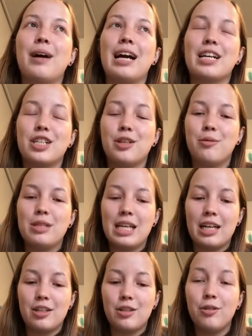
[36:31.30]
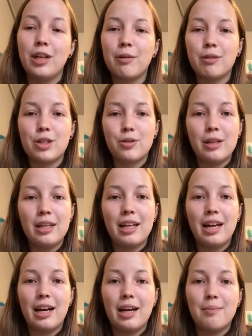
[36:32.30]
actually was at a 2-day retreat
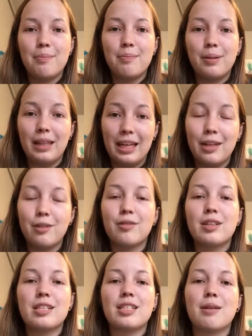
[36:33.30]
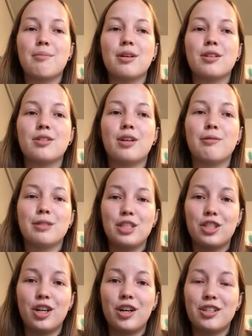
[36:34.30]
that I planned over the summer, so I was
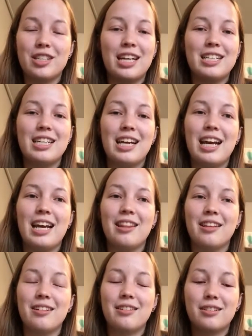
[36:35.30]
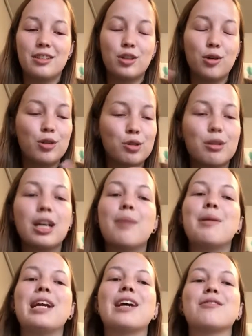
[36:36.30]
in charge that day, and the scores were
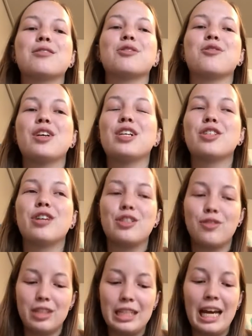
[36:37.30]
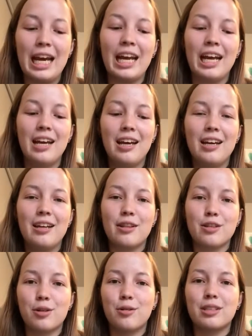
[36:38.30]
coming out, so it was a very stressful day.
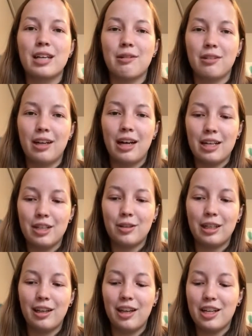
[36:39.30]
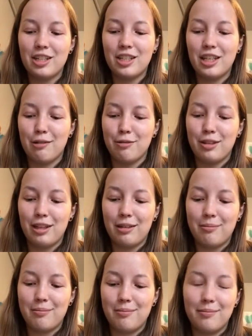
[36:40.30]
The scores, I got it during lunch, and I was
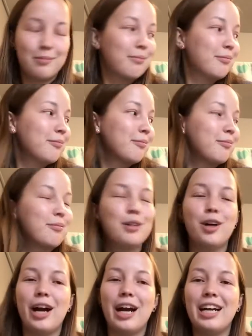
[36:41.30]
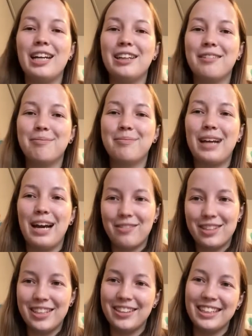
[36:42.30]
like crying in the
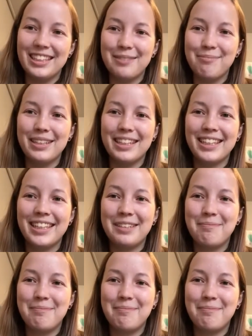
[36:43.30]
cafeteria, but